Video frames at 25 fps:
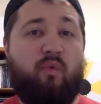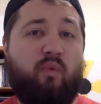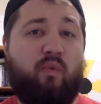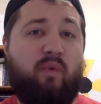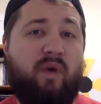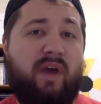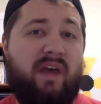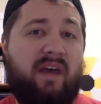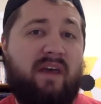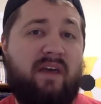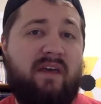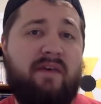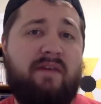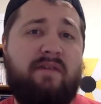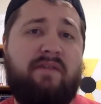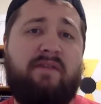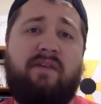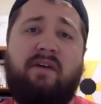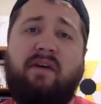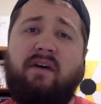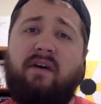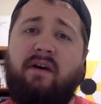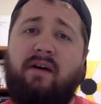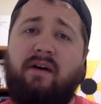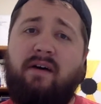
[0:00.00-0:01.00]
with
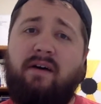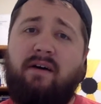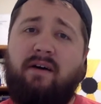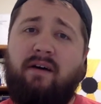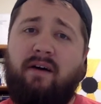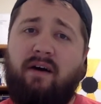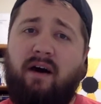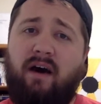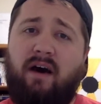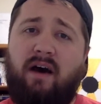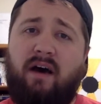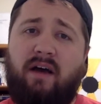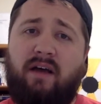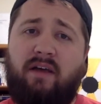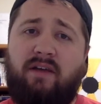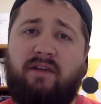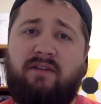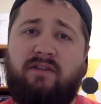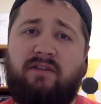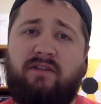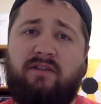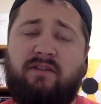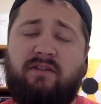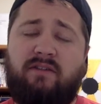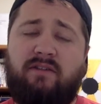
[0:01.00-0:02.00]

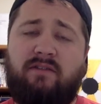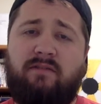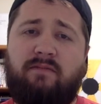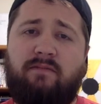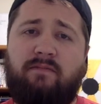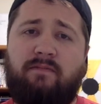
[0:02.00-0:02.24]
us.